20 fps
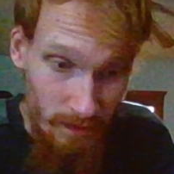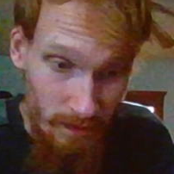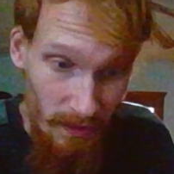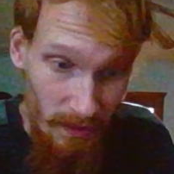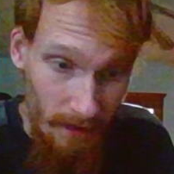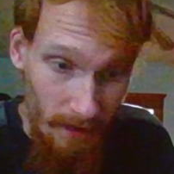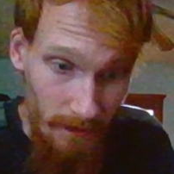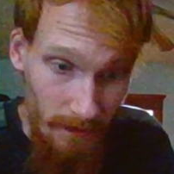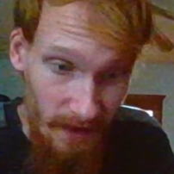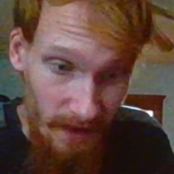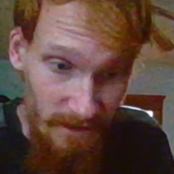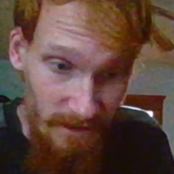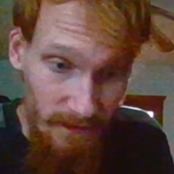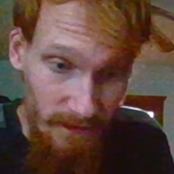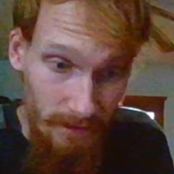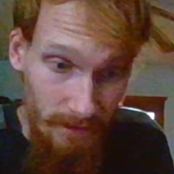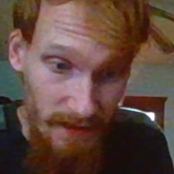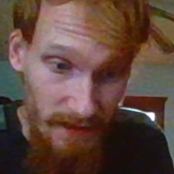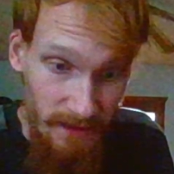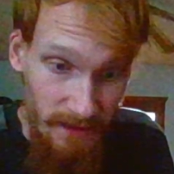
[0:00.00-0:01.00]
Marvin
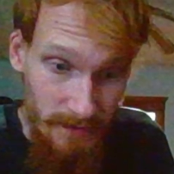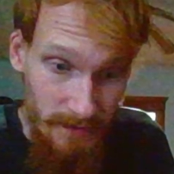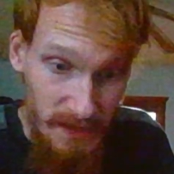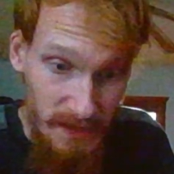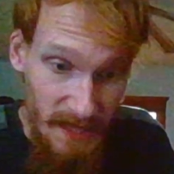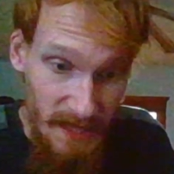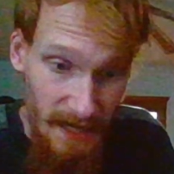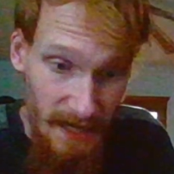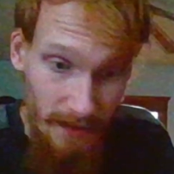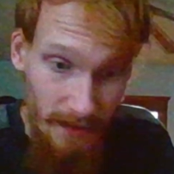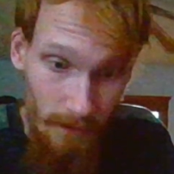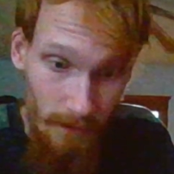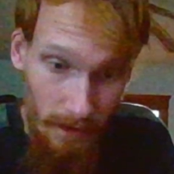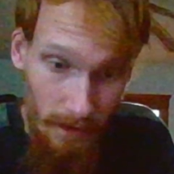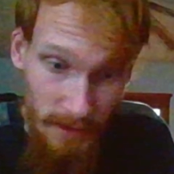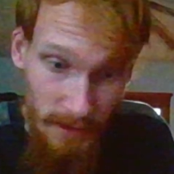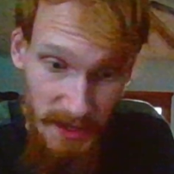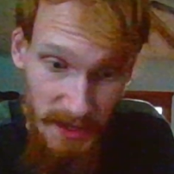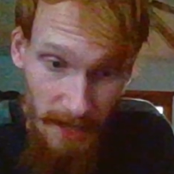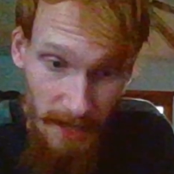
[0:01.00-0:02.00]
Mims had 1
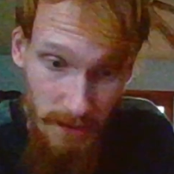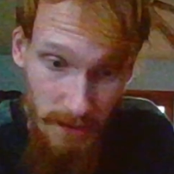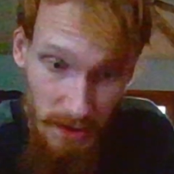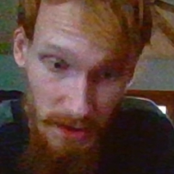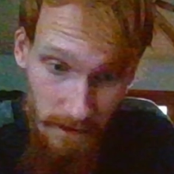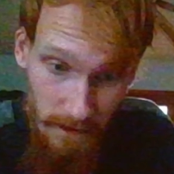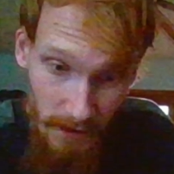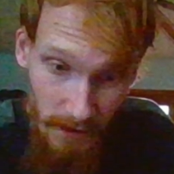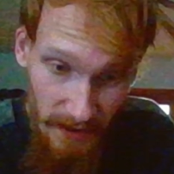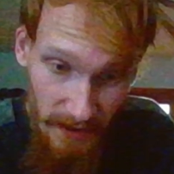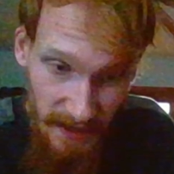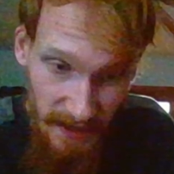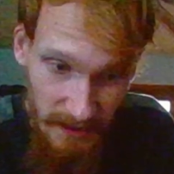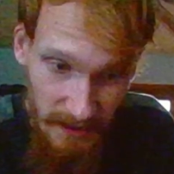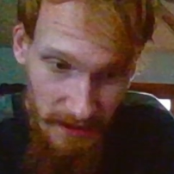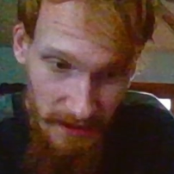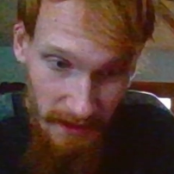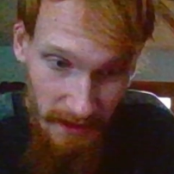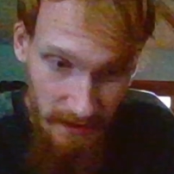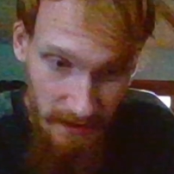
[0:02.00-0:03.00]
reception for 8
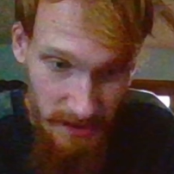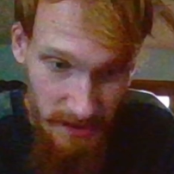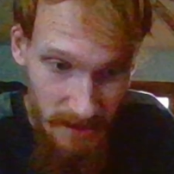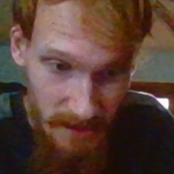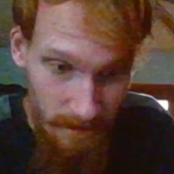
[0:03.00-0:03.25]
yards.